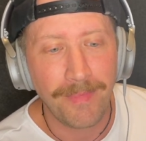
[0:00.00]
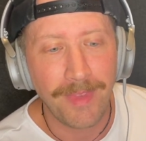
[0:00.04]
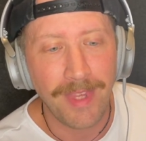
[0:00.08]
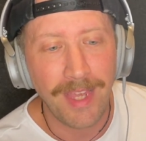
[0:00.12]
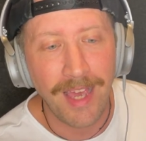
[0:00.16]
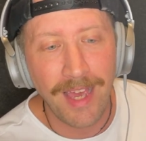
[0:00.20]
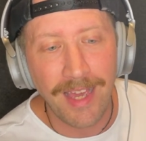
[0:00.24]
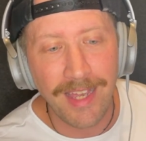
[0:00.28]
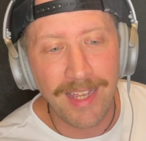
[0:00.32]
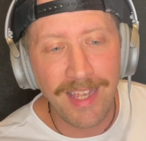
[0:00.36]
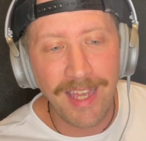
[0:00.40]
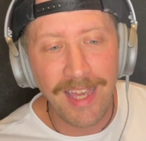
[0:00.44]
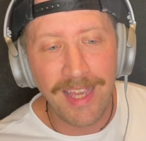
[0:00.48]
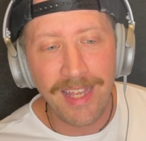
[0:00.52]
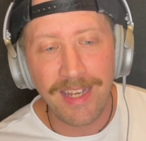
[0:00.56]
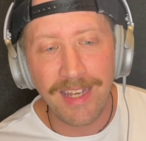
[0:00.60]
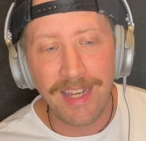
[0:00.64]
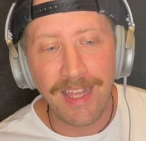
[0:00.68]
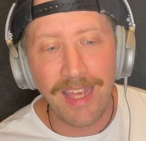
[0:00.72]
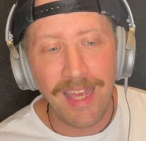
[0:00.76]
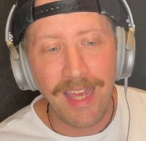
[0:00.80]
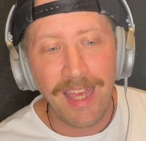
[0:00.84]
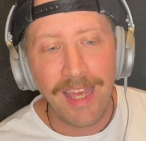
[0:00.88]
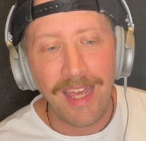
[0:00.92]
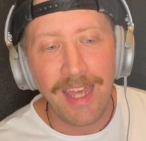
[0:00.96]

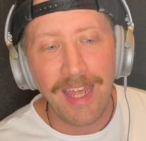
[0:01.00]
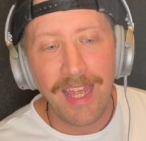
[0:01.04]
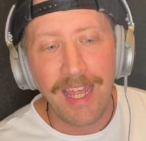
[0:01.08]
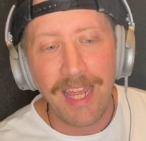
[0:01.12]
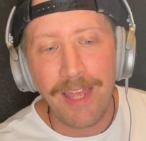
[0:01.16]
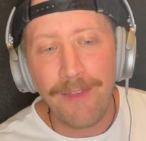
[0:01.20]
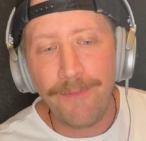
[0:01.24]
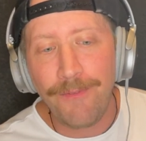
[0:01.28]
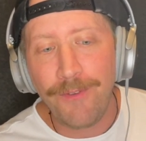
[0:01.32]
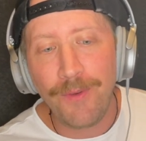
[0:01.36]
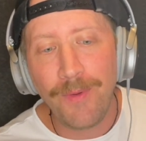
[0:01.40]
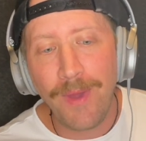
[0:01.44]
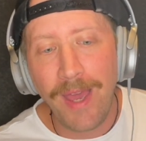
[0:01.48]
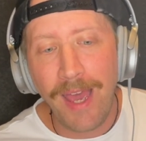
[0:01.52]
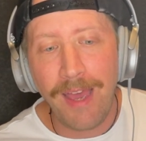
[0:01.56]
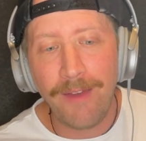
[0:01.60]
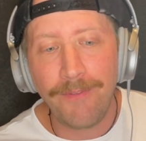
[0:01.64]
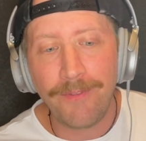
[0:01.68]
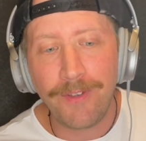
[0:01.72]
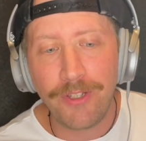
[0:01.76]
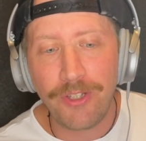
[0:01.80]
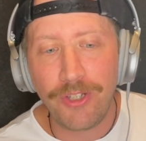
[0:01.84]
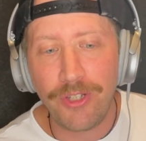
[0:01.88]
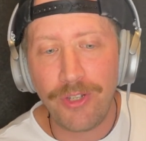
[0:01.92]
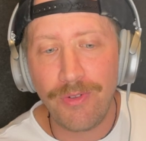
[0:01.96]
Again, if you have
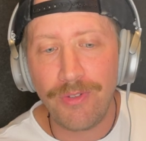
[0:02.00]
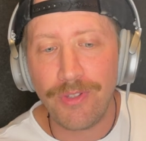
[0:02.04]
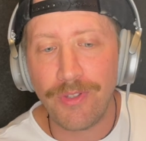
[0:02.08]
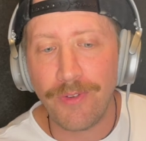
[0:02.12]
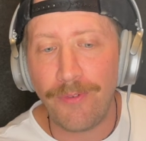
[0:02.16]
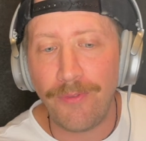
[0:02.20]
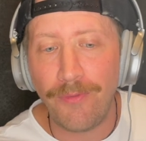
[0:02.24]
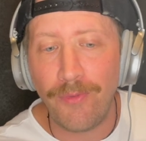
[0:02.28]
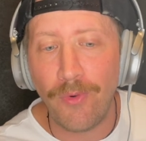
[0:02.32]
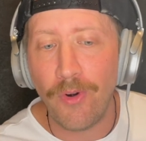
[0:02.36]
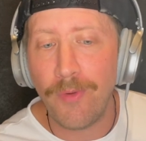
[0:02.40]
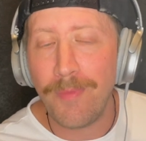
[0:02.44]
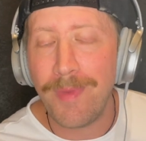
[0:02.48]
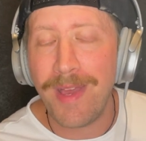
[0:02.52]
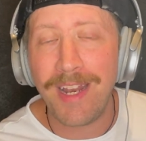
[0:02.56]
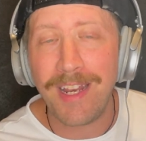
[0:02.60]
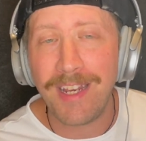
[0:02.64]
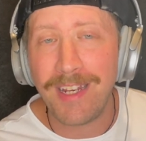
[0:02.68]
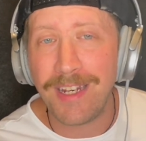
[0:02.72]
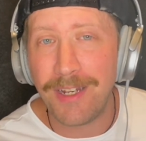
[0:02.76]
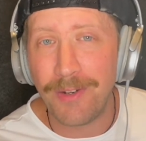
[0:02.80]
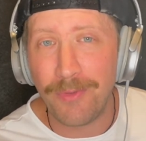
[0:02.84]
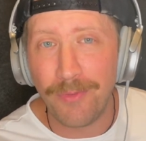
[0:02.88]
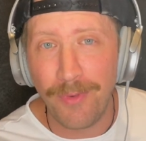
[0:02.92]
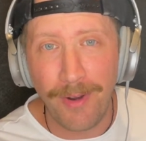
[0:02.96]
to choose a
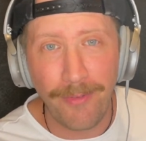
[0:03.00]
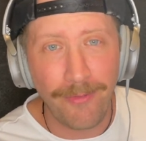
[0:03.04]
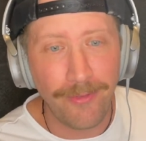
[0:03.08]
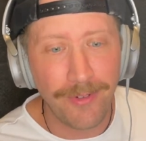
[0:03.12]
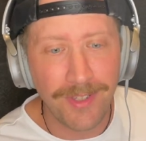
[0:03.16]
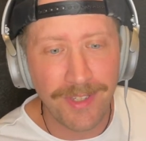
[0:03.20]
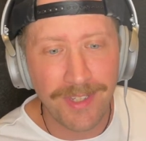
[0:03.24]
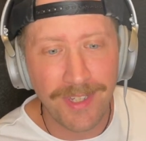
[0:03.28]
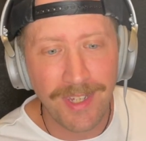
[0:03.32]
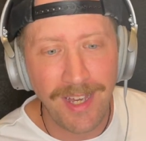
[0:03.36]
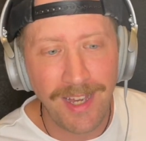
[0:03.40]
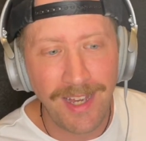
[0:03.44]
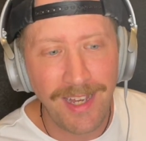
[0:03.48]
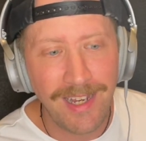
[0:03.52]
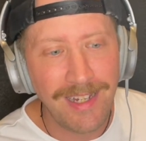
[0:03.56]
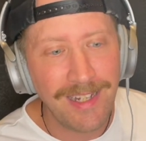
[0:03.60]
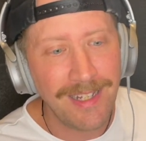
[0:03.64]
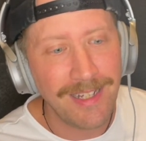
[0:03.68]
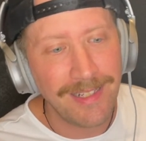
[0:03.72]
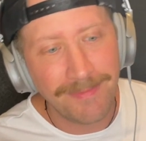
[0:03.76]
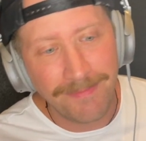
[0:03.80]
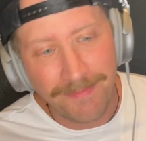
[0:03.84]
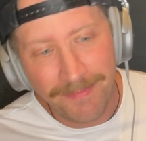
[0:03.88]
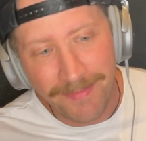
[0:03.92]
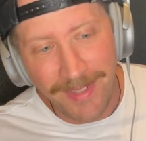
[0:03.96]
formatting and reference guide,
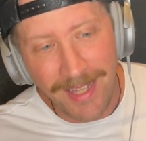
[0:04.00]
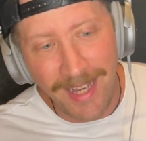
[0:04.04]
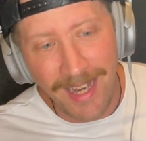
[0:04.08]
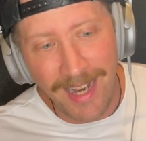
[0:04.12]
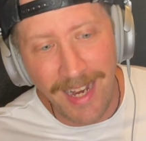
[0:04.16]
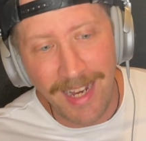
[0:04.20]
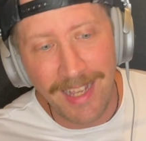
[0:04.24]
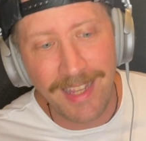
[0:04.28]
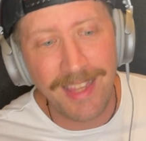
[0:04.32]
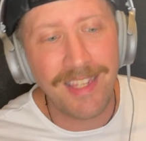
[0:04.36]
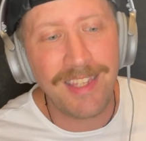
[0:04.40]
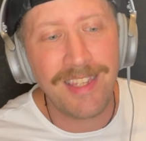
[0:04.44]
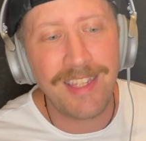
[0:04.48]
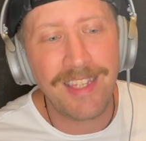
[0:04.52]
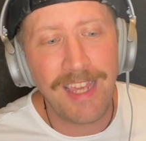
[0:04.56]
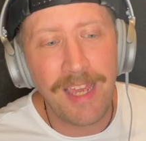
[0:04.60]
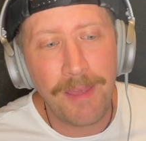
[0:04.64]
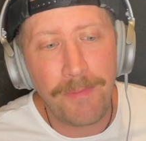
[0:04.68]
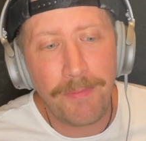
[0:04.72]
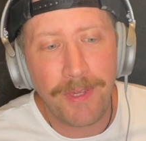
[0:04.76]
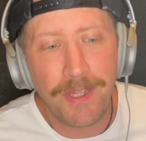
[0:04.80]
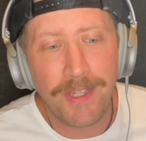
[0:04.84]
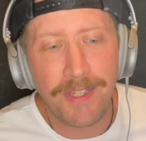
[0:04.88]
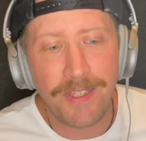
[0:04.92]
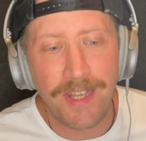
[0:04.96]
I think the
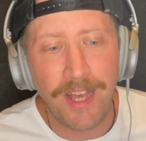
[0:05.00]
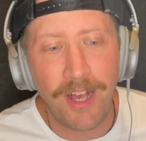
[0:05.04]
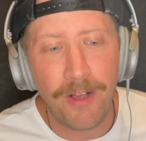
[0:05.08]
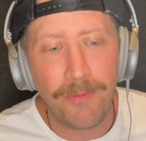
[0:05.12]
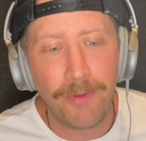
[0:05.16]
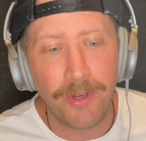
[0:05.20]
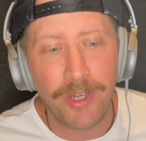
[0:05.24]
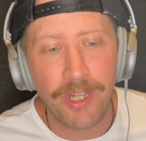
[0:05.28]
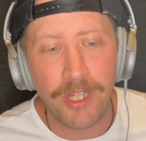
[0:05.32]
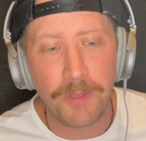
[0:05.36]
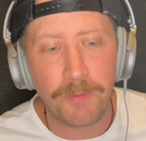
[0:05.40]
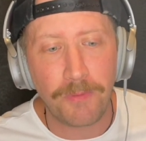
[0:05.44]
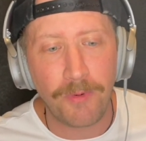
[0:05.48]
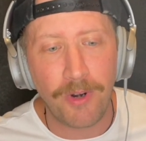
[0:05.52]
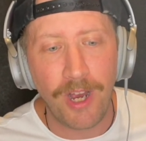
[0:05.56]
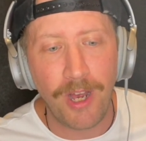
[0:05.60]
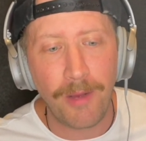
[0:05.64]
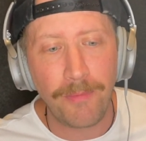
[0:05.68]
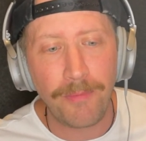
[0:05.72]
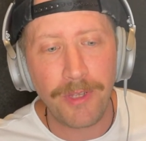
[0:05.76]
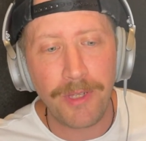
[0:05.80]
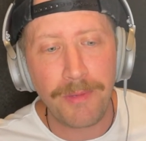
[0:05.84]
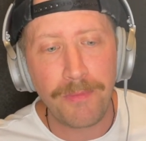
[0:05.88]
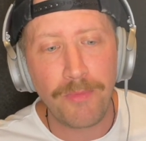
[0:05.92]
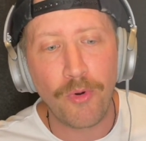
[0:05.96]
AP Style book is
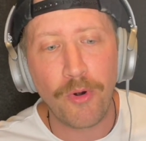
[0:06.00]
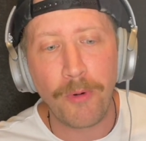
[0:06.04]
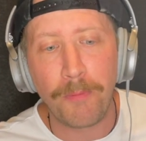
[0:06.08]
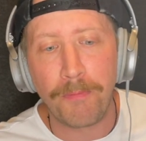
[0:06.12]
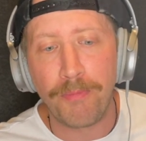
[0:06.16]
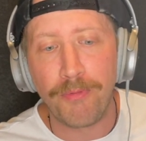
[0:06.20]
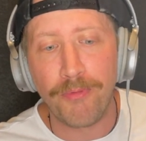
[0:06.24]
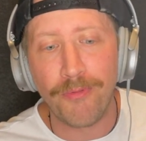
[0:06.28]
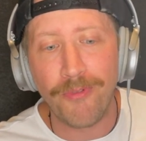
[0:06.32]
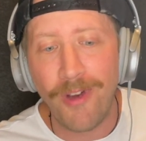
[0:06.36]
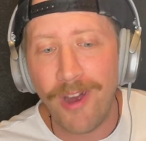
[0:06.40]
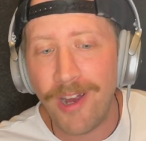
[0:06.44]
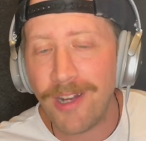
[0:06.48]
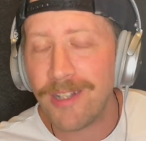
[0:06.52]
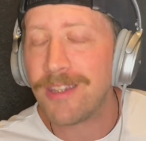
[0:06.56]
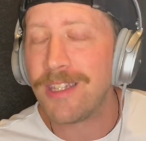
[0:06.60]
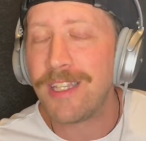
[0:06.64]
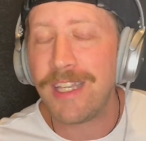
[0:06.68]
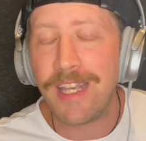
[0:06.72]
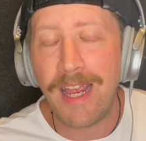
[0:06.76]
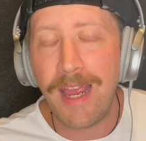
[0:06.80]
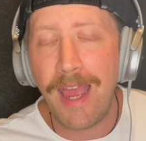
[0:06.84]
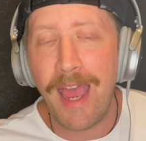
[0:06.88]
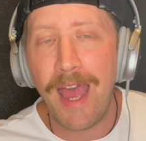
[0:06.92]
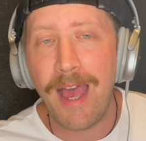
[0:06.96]
probably more
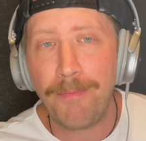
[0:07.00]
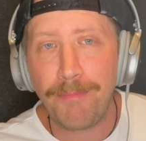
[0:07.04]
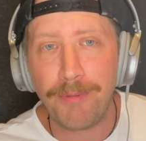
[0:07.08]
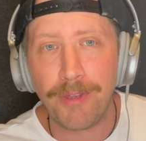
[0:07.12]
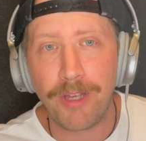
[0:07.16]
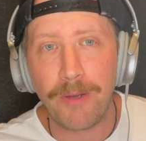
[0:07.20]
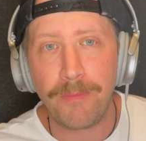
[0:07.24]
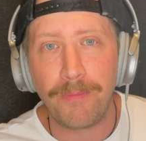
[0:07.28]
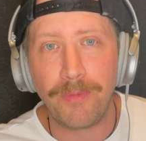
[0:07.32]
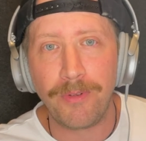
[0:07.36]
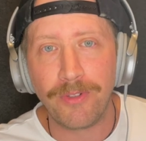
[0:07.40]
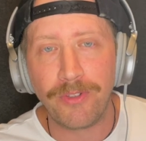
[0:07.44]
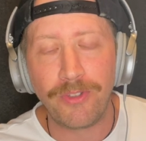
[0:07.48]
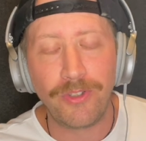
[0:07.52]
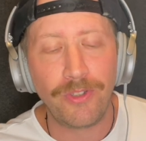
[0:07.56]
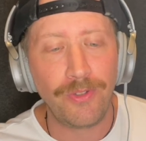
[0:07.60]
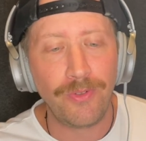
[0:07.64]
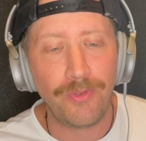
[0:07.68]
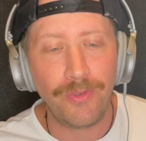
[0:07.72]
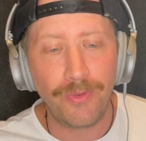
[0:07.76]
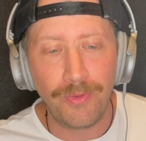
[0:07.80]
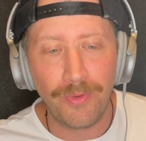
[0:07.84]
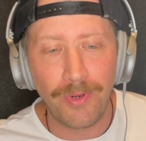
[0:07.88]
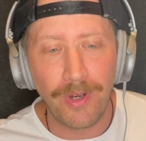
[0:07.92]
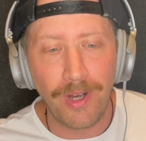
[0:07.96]
broadly applicable
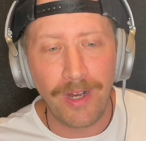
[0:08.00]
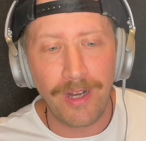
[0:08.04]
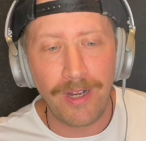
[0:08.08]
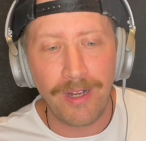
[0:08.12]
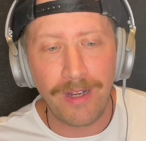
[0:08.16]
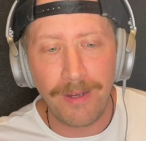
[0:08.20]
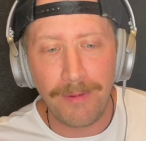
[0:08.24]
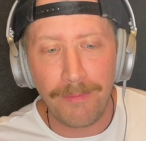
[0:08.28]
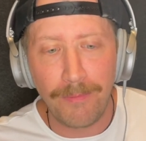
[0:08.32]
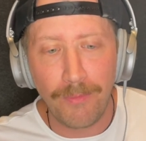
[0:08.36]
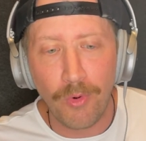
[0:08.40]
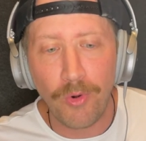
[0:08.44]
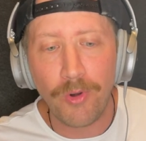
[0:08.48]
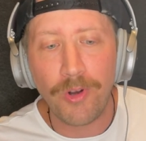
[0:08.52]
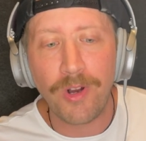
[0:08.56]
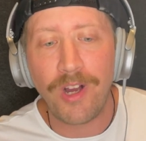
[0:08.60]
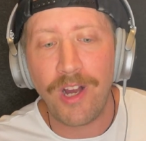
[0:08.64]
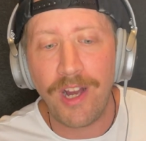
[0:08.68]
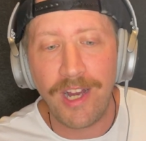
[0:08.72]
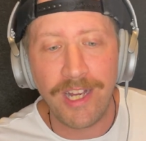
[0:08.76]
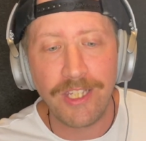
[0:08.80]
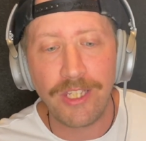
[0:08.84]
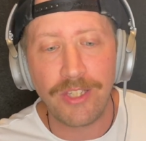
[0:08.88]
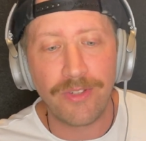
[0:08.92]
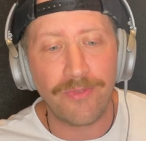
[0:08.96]
to more
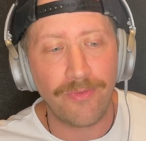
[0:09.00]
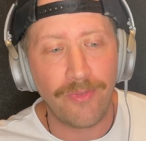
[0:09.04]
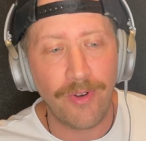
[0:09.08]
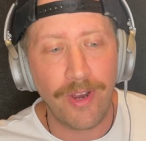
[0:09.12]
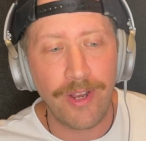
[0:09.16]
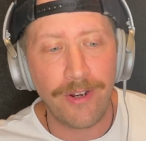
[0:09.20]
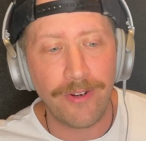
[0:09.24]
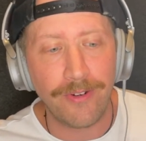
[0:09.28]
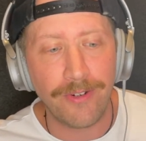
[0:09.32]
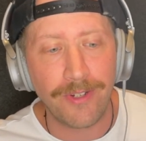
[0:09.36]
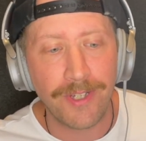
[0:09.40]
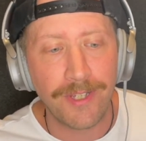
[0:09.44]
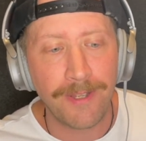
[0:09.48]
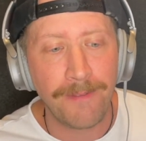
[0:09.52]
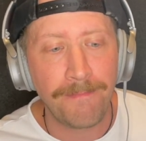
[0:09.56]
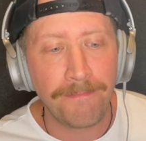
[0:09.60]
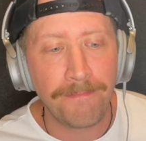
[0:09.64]
kinds of writers.